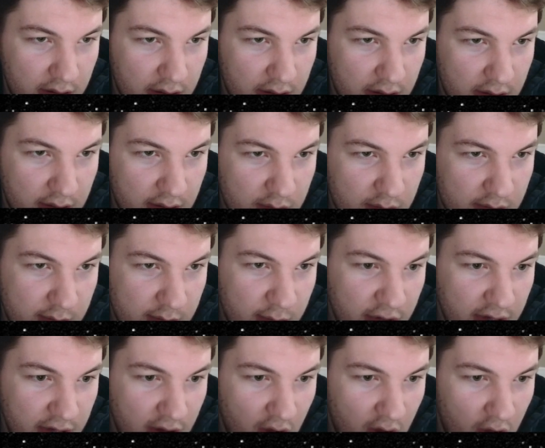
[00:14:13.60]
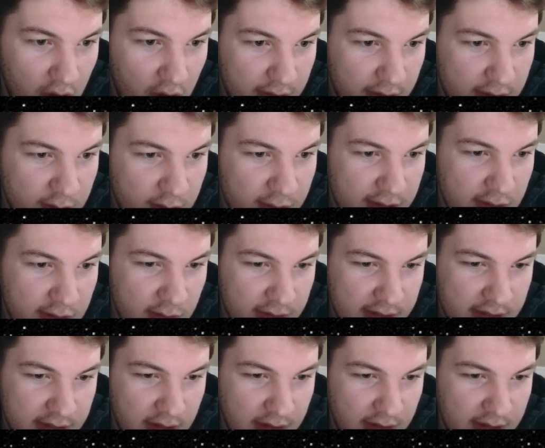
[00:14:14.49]
So he's putting all of his
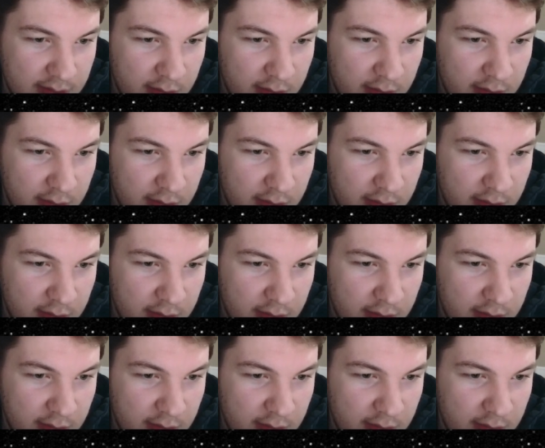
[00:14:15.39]
resources on this